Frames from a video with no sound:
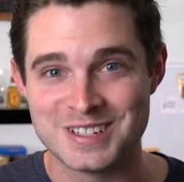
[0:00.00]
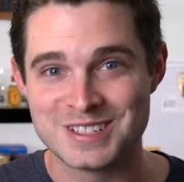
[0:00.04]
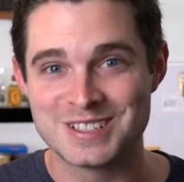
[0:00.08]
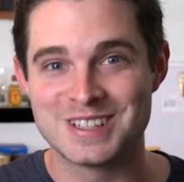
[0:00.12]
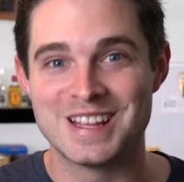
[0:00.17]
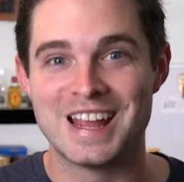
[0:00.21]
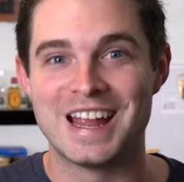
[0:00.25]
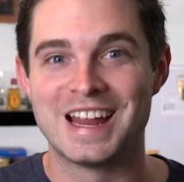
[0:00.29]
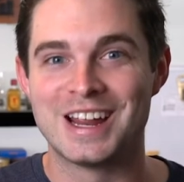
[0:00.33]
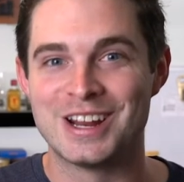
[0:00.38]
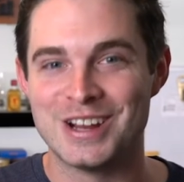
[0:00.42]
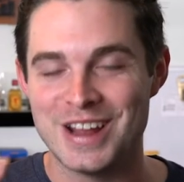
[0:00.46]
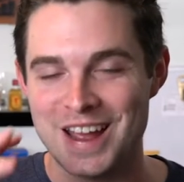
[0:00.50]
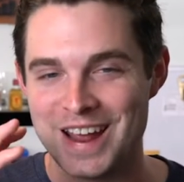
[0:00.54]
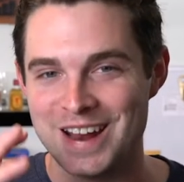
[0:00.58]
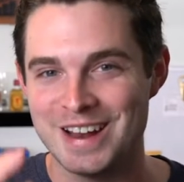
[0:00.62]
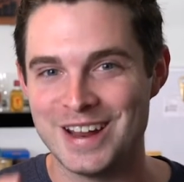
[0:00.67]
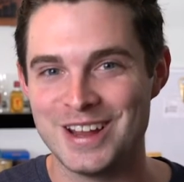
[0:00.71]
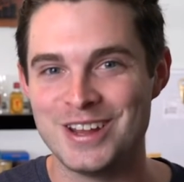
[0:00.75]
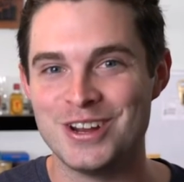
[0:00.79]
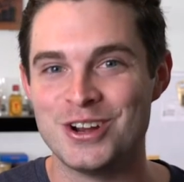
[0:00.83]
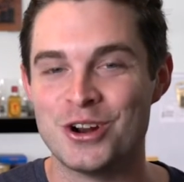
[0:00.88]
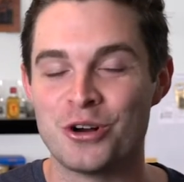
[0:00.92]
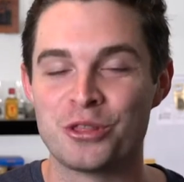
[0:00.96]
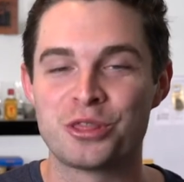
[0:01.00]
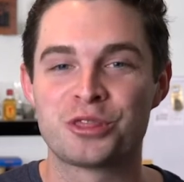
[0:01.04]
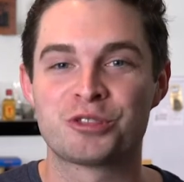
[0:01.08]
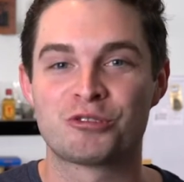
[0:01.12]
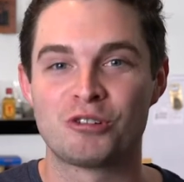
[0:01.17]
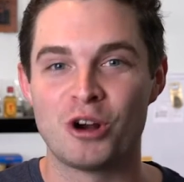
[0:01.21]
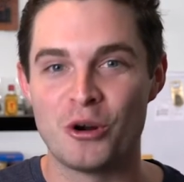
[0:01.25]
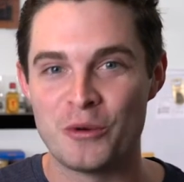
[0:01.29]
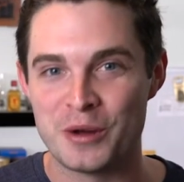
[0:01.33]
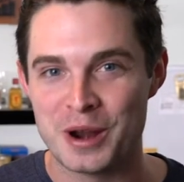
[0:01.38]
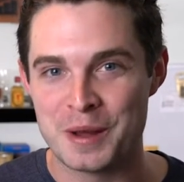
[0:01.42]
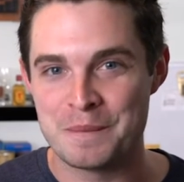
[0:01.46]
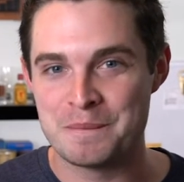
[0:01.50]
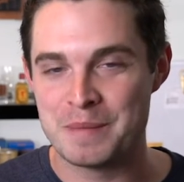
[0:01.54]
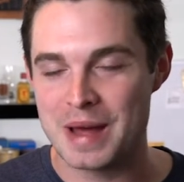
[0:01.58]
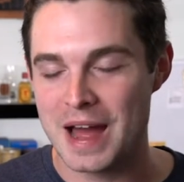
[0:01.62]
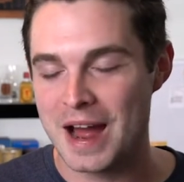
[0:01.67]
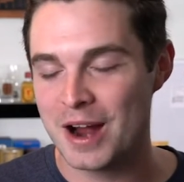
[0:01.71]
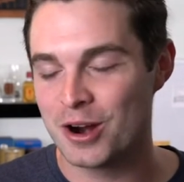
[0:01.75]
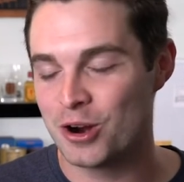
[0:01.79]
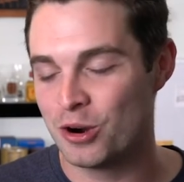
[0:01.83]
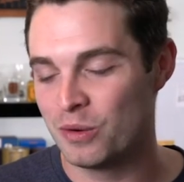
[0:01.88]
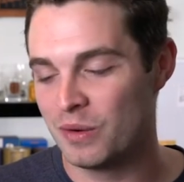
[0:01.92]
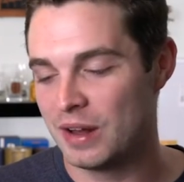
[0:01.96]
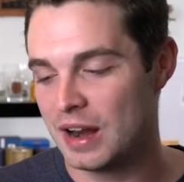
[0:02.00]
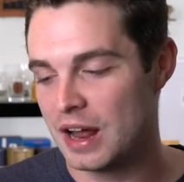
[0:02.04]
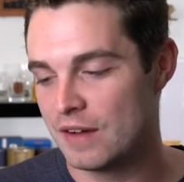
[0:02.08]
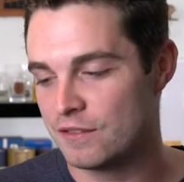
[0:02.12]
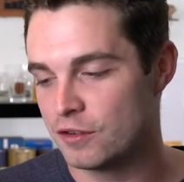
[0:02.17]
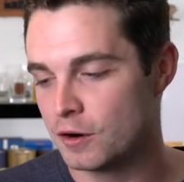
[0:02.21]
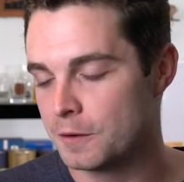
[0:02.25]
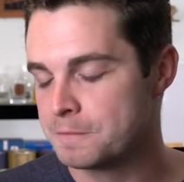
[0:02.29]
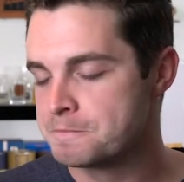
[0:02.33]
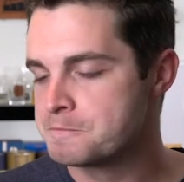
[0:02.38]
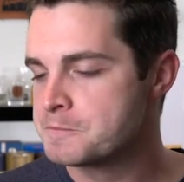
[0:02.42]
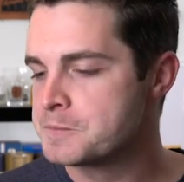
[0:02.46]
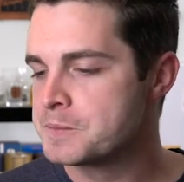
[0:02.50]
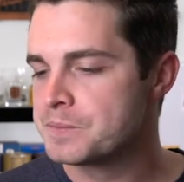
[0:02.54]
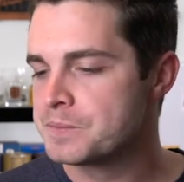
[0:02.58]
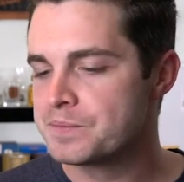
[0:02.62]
this thing and you know, throwing it back or whatever.